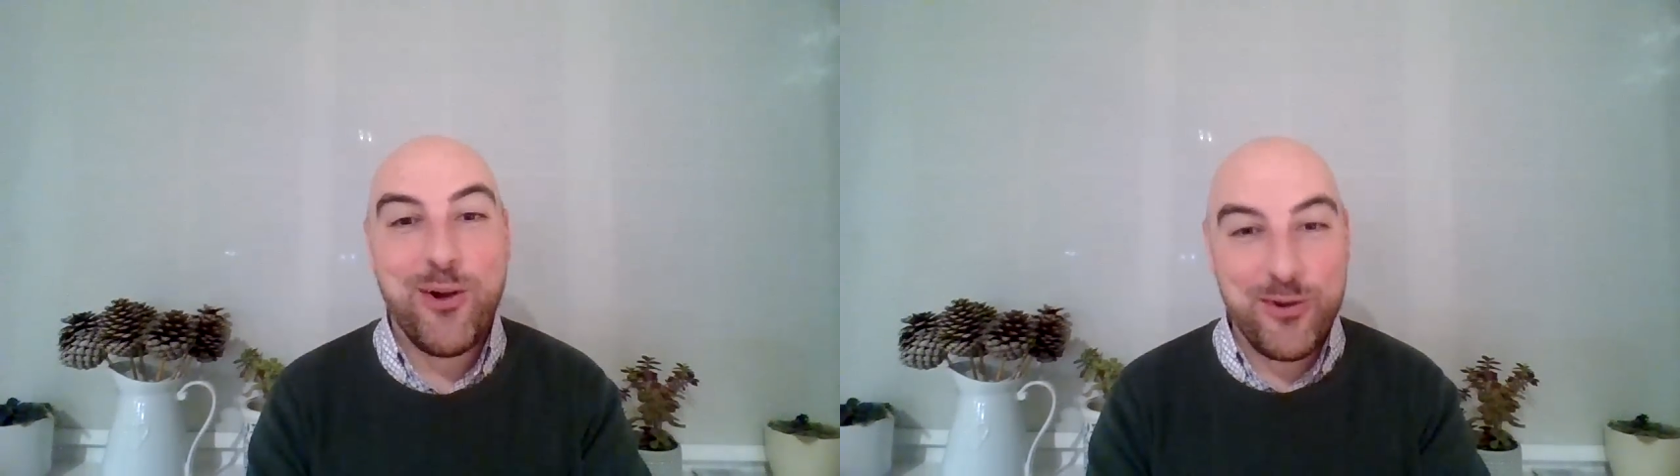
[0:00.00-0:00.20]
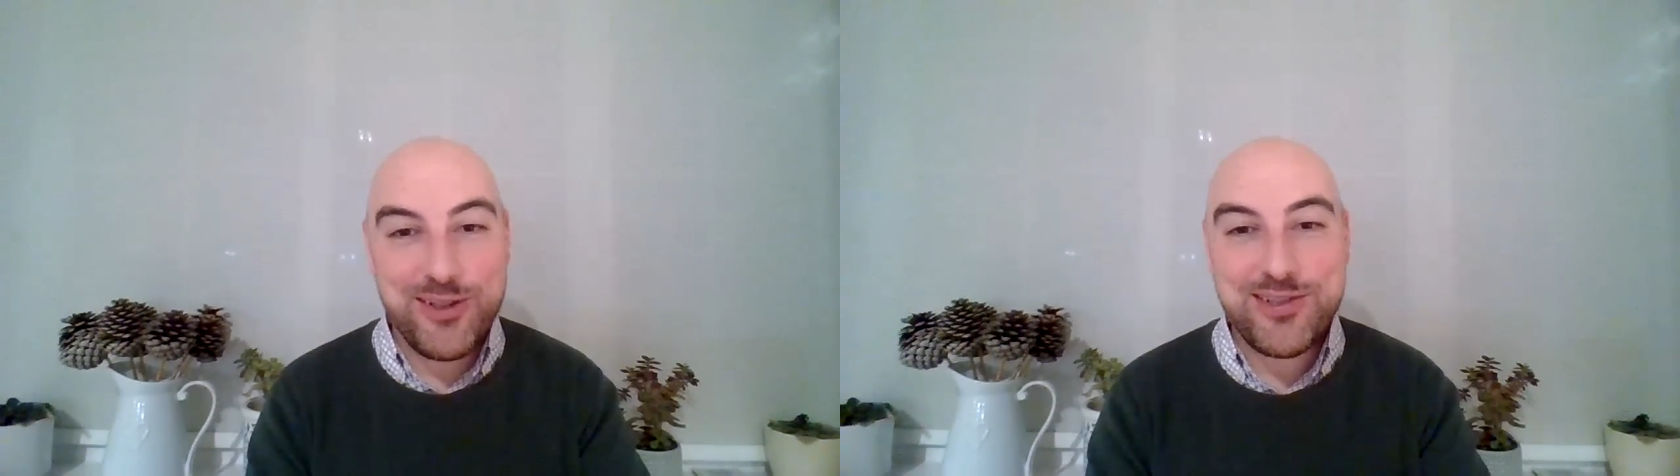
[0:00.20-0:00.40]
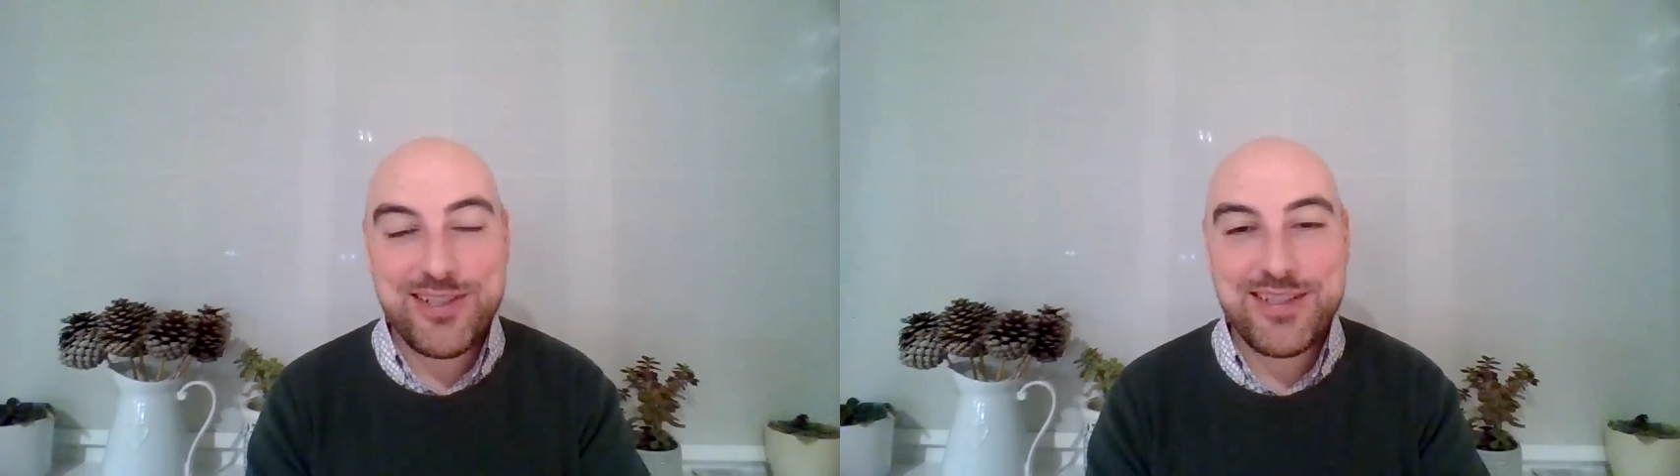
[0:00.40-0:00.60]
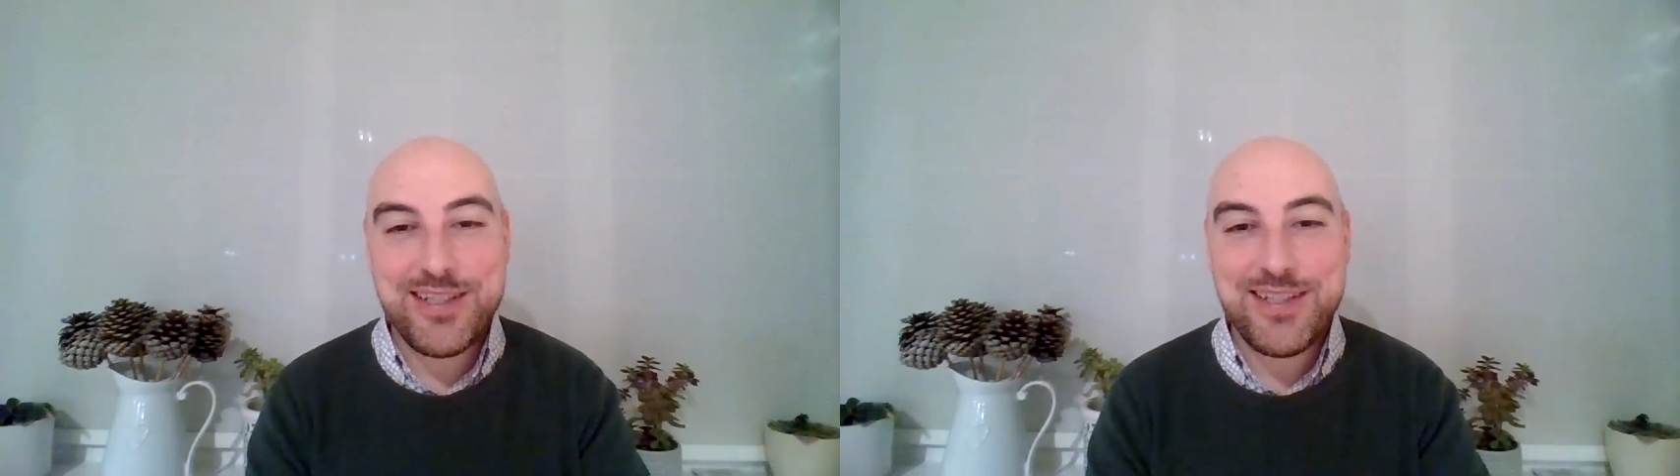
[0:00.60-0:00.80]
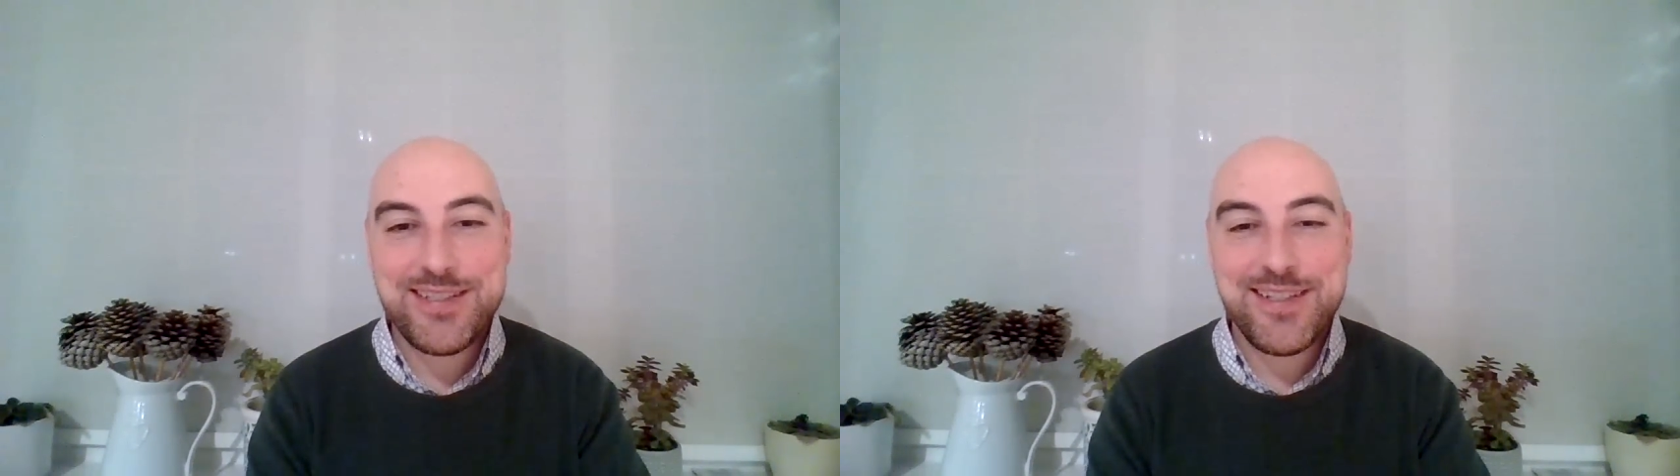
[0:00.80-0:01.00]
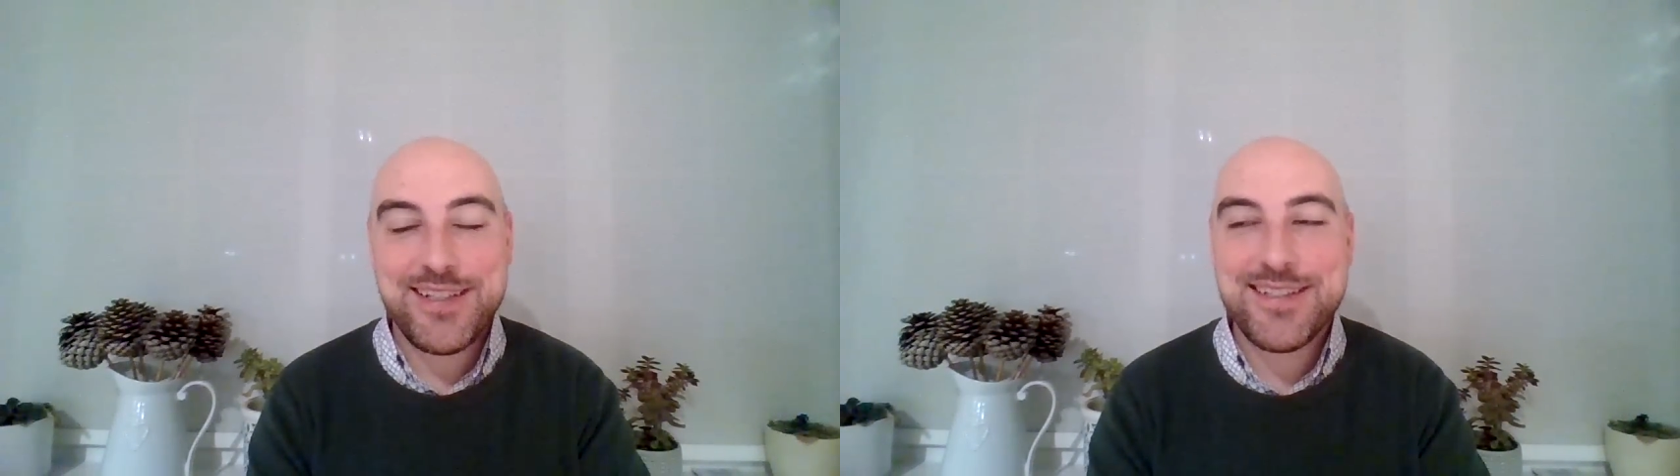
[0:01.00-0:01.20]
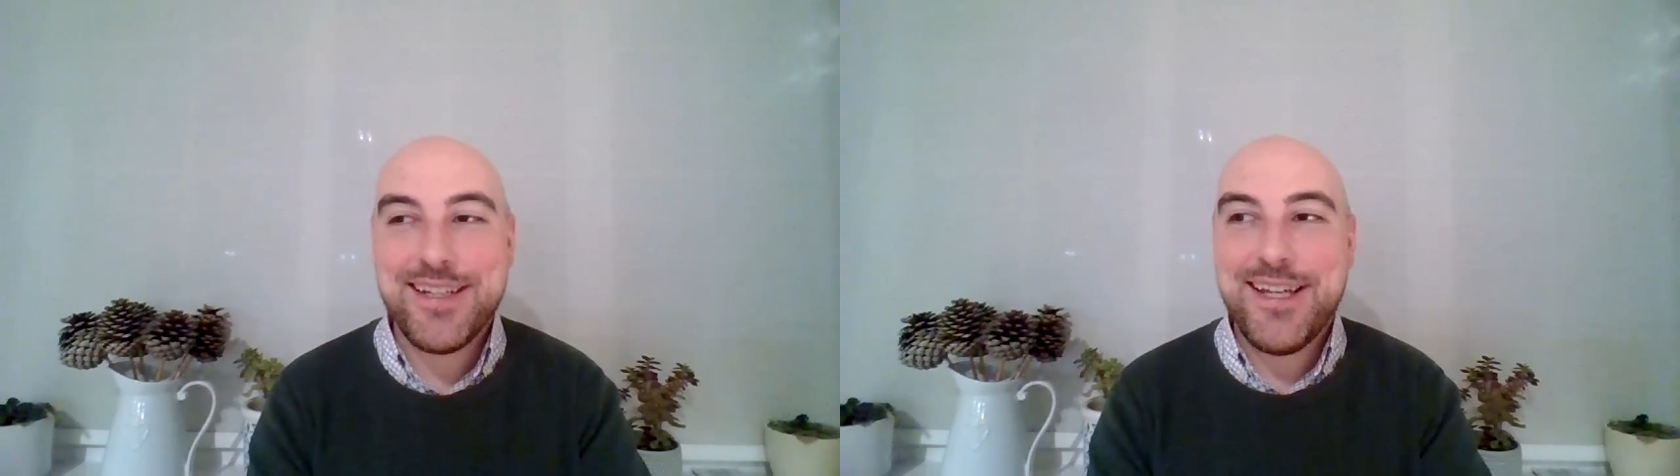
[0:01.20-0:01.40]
honest statistics.